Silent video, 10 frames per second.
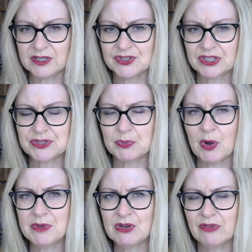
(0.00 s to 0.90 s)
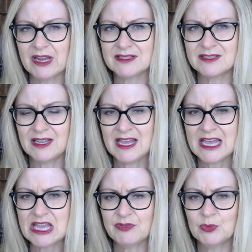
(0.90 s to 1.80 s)
injunction won't be granted
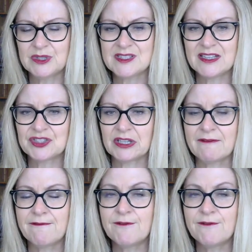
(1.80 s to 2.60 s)
if it would essentially